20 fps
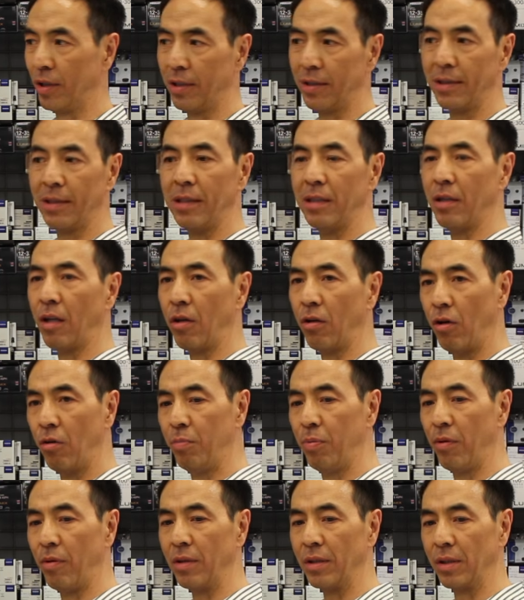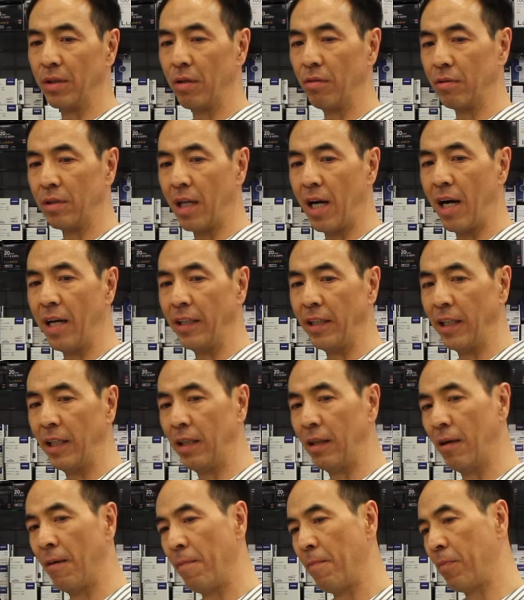can see the GoPro is so tiny.
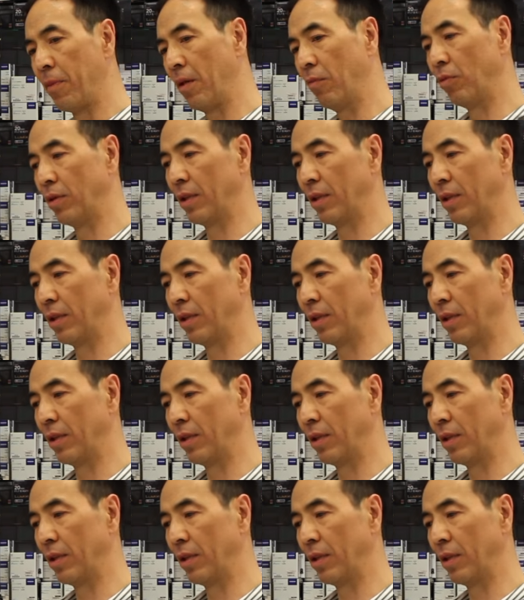It's quick, right?